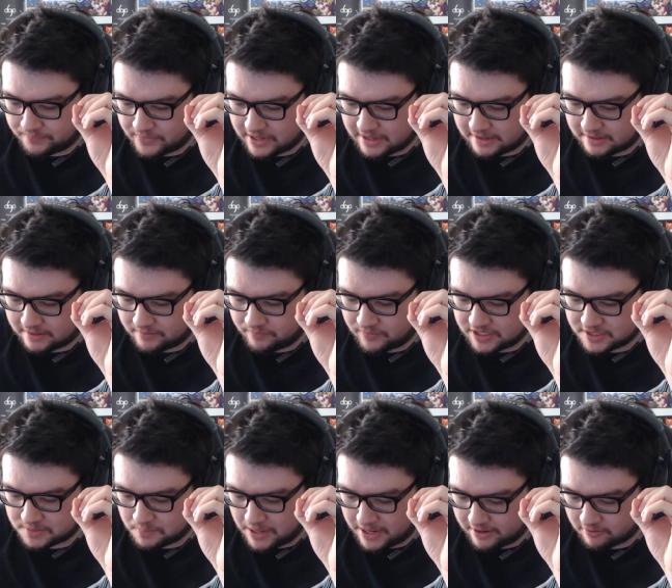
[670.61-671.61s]
this
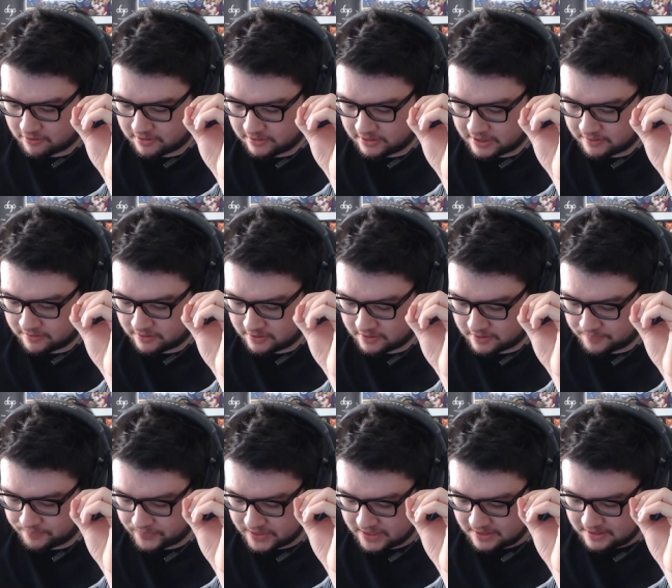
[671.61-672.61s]
pain reliever,
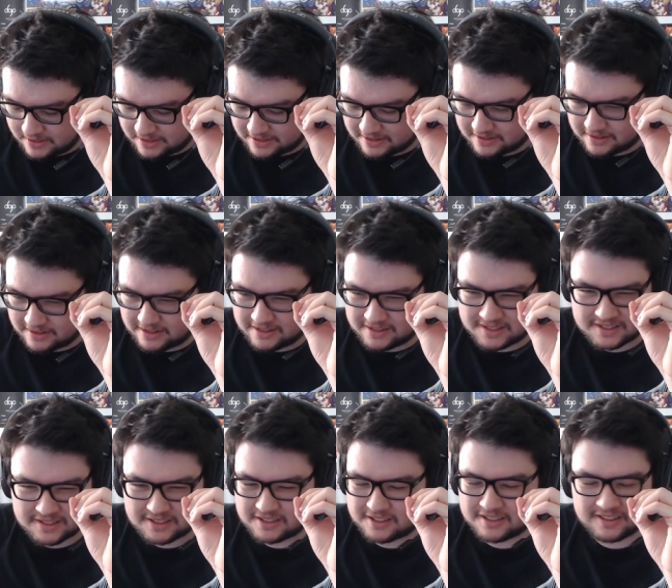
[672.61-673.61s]

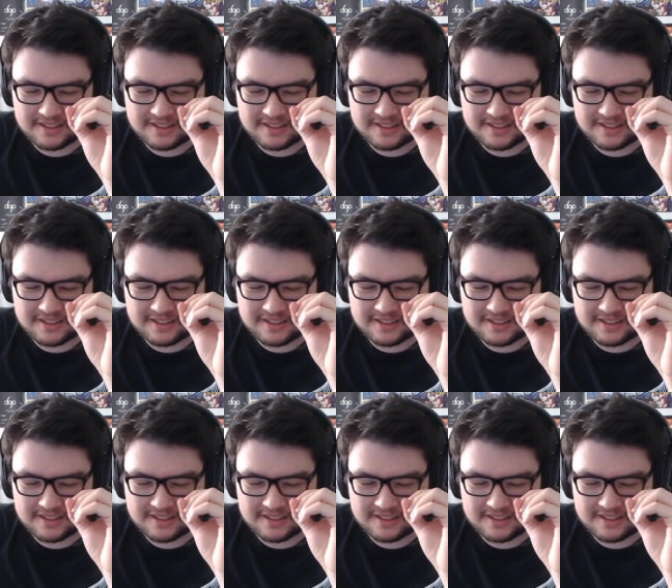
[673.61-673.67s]
it's